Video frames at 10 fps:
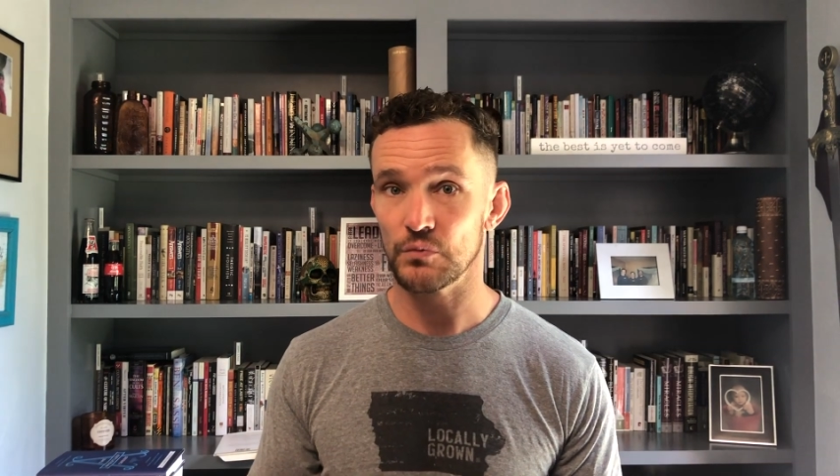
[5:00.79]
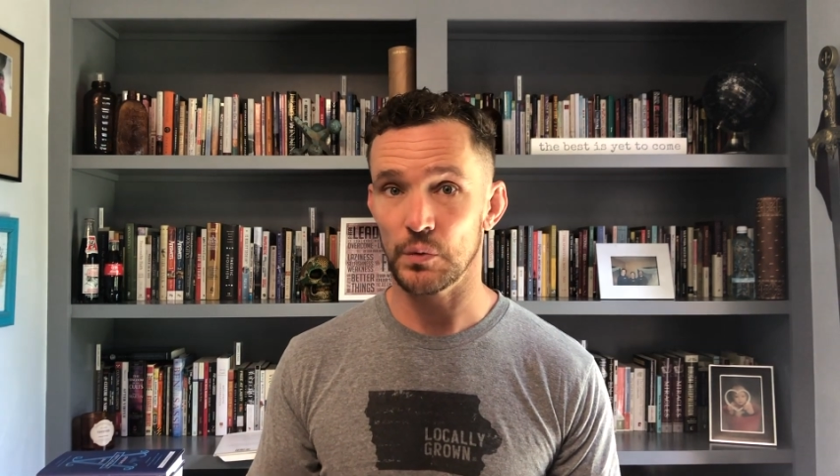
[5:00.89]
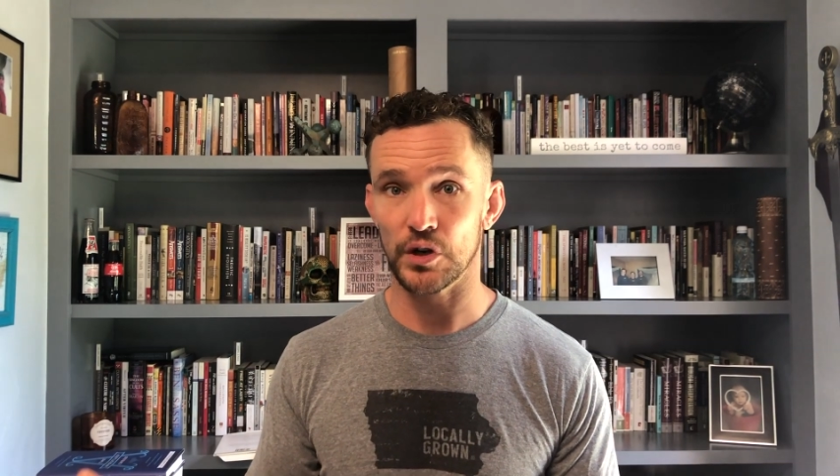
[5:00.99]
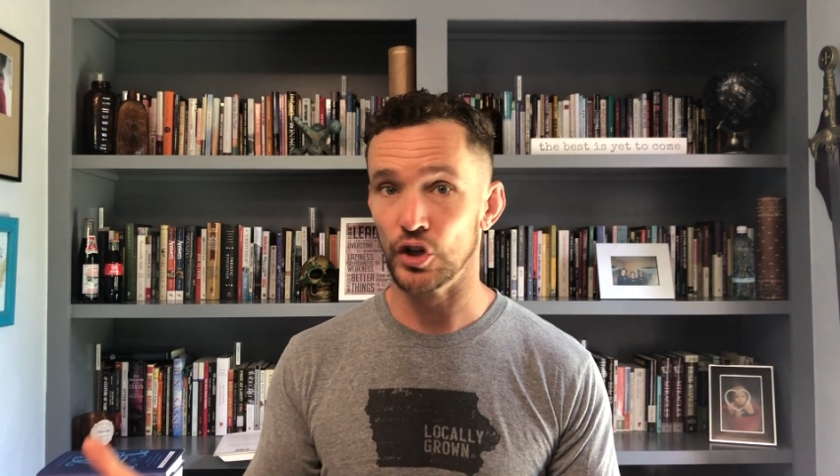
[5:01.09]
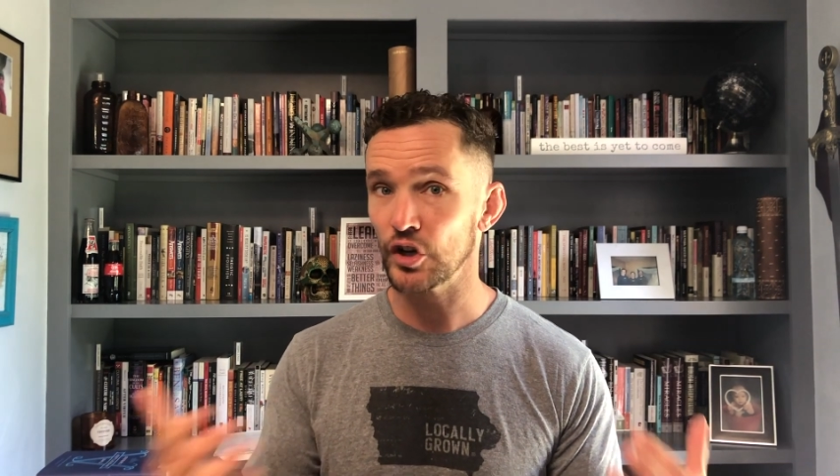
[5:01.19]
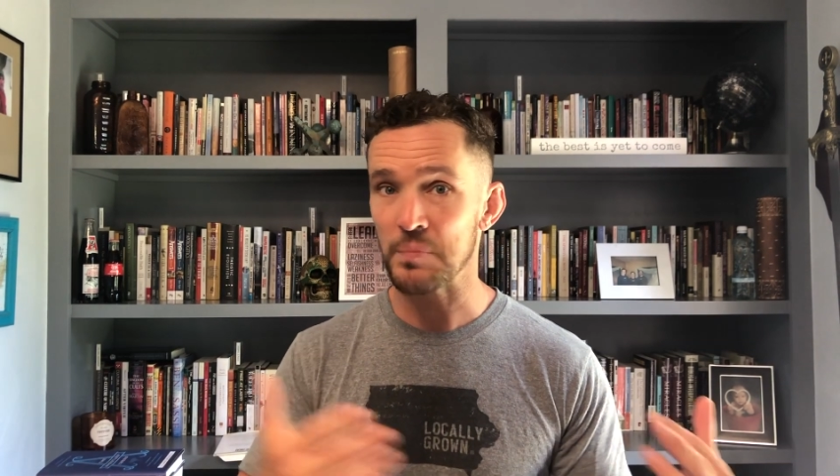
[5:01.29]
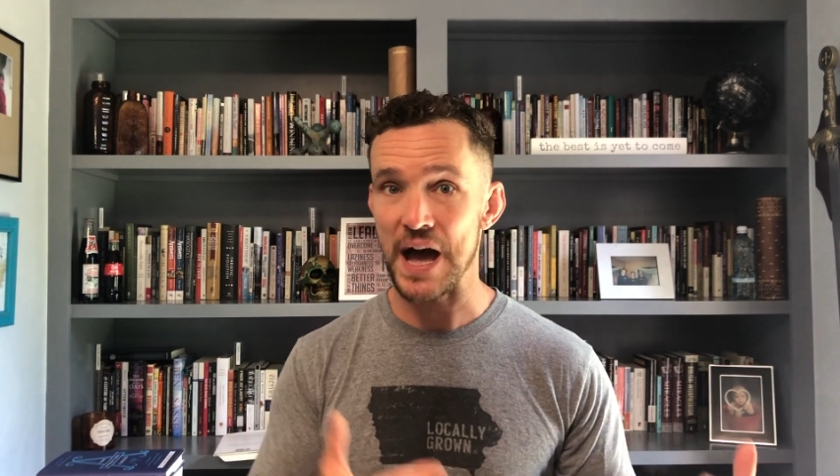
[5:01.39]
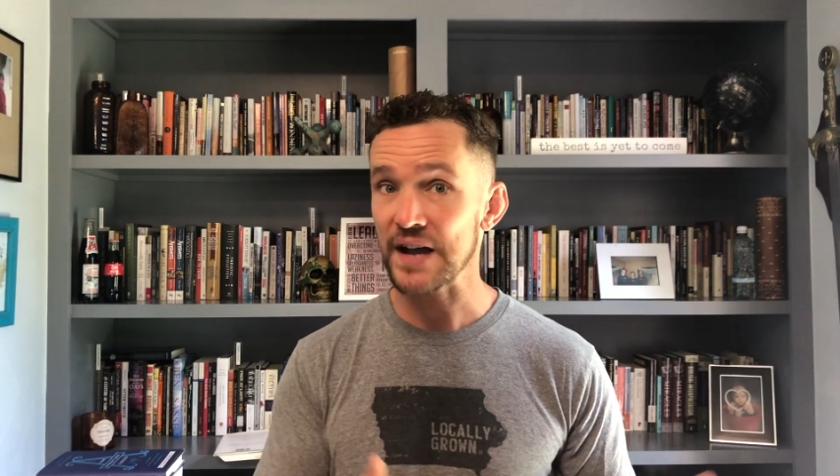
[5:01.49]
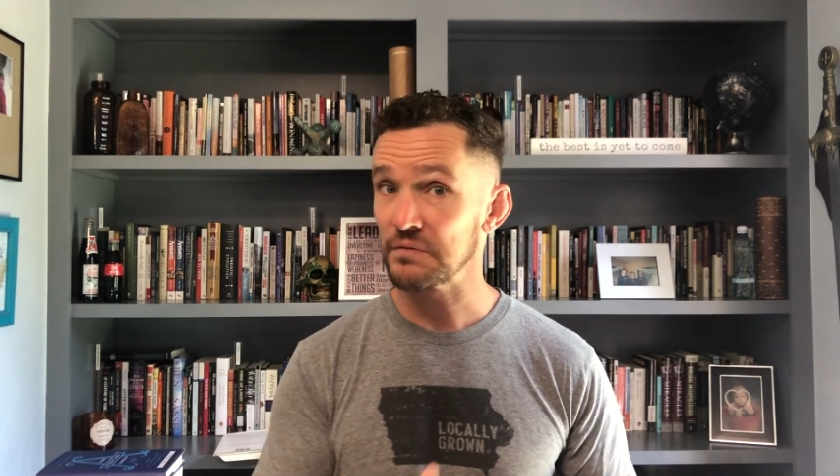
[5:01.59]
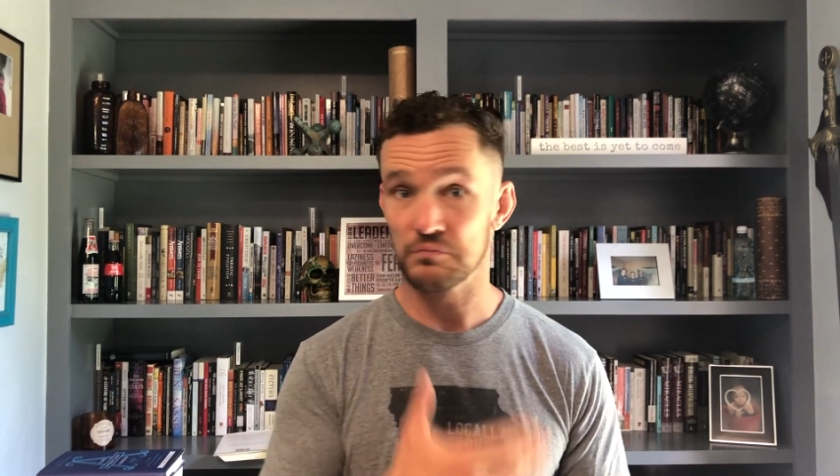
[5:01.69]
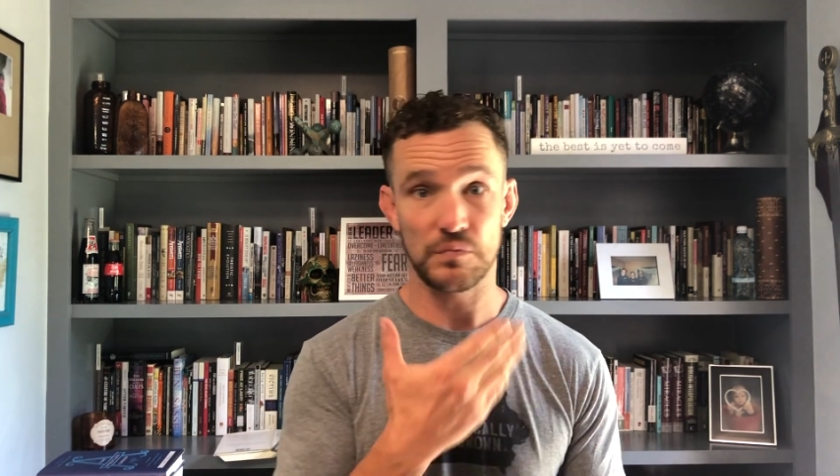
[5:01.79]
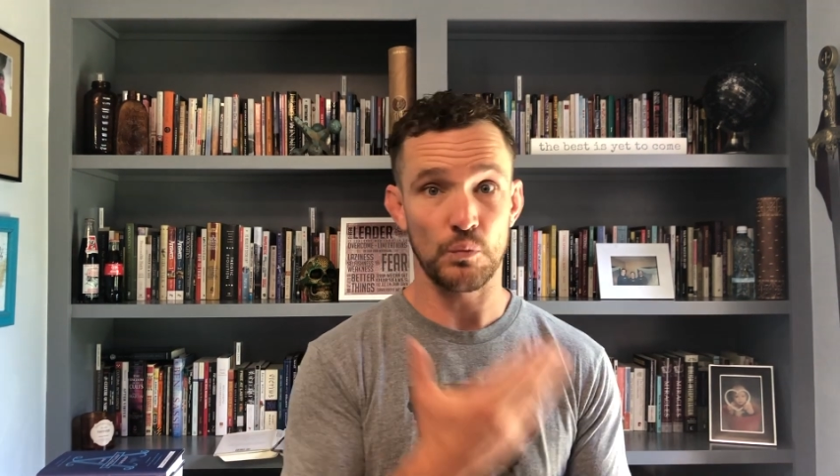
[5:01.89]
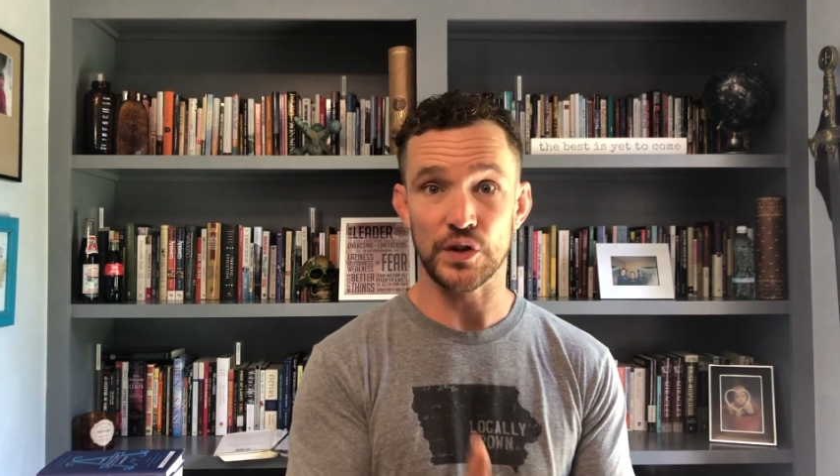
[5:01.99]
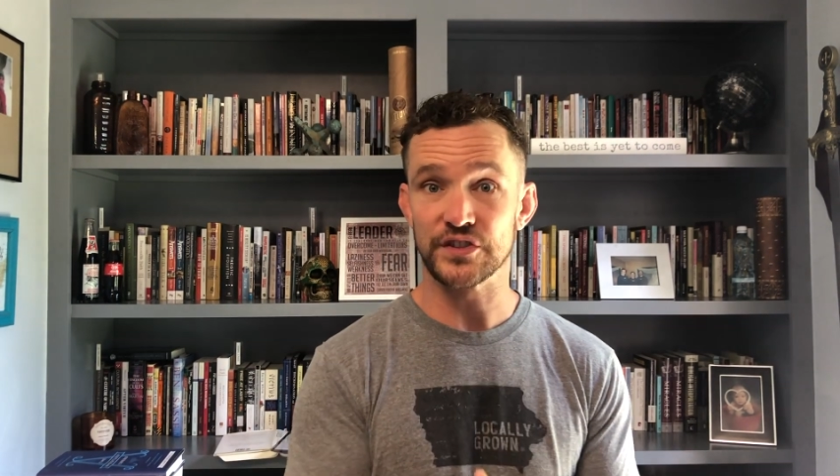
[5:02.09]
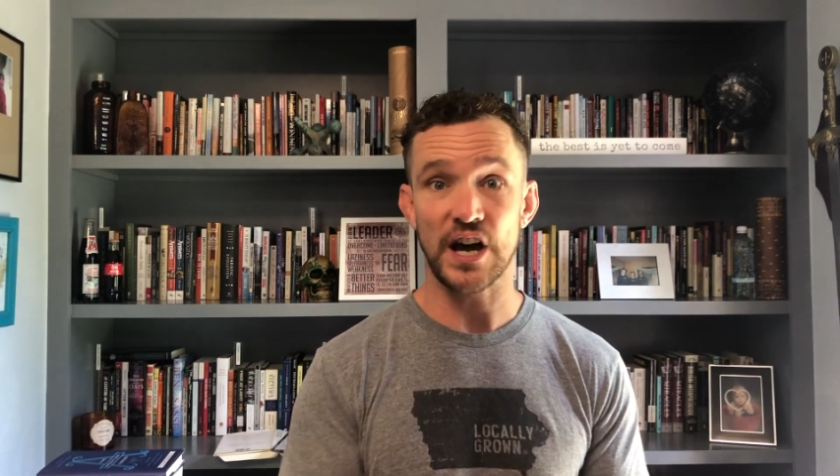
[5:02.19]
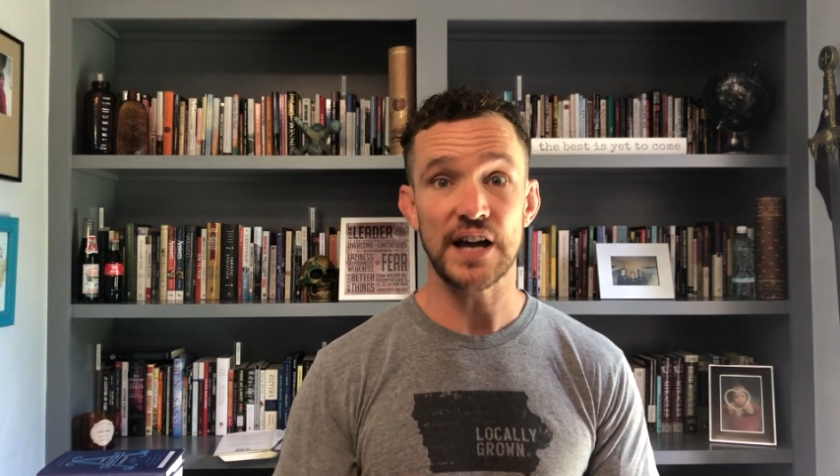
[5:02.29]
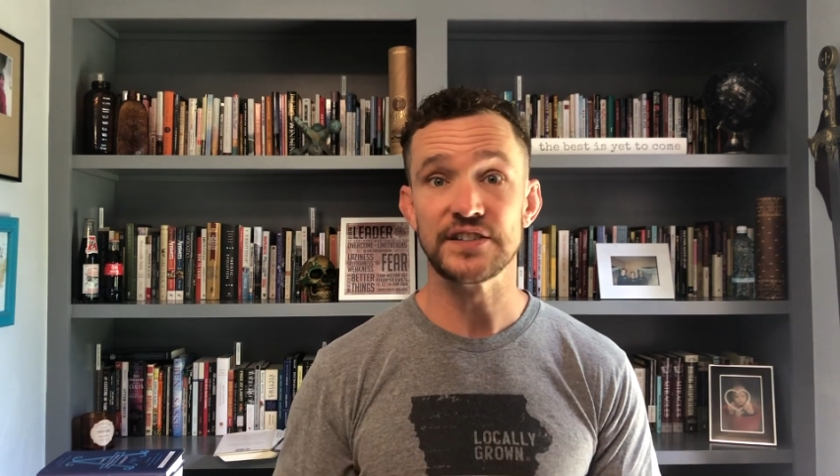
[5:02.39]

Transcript: We want to look back What's God